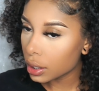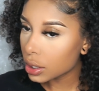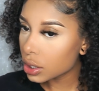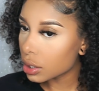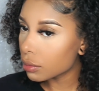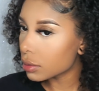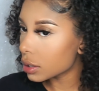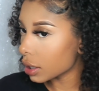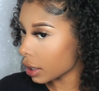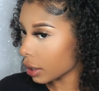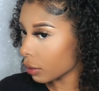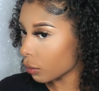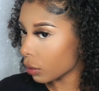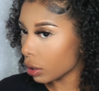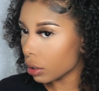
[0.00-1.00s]
she was
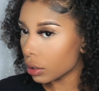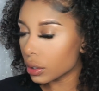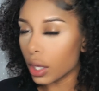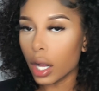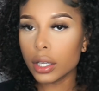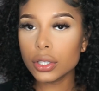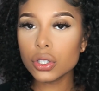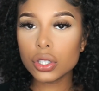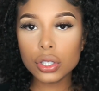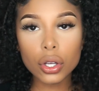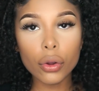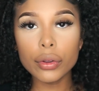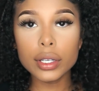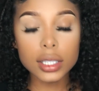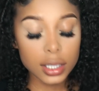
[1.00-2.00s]
like, "Well, y'all can just
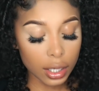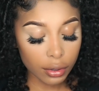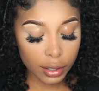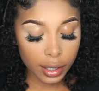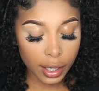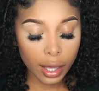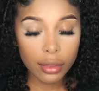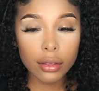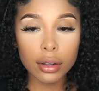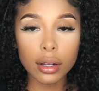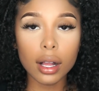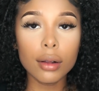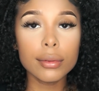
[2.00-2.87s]
go in the cell together."